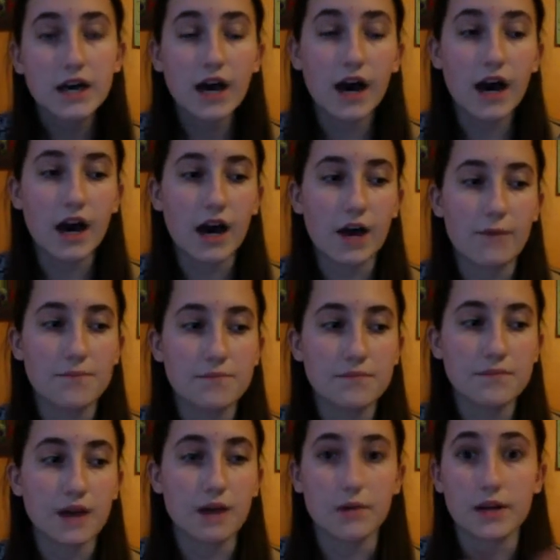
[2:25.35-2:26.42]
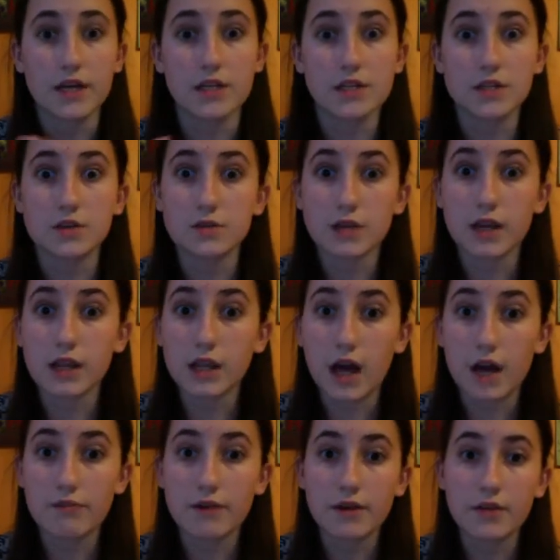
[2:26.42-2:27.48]
I want to get to know a lot
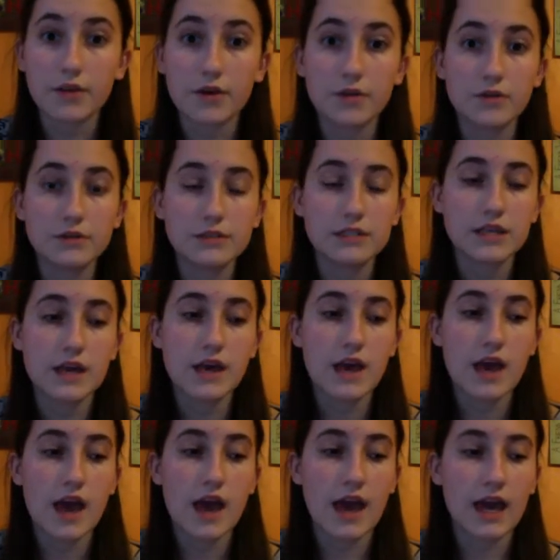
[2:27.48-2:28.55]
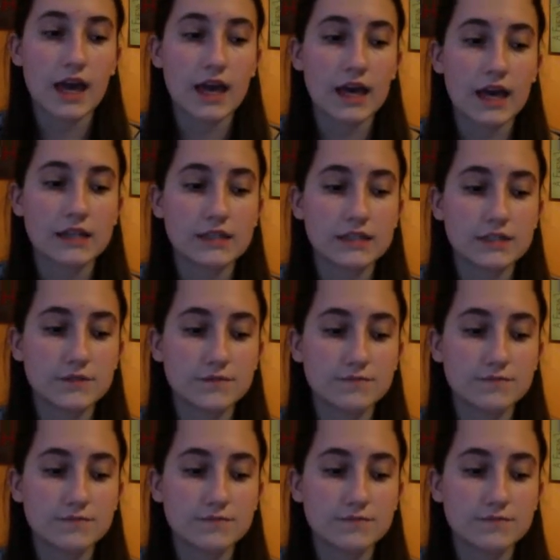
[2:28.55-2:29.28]
about those, and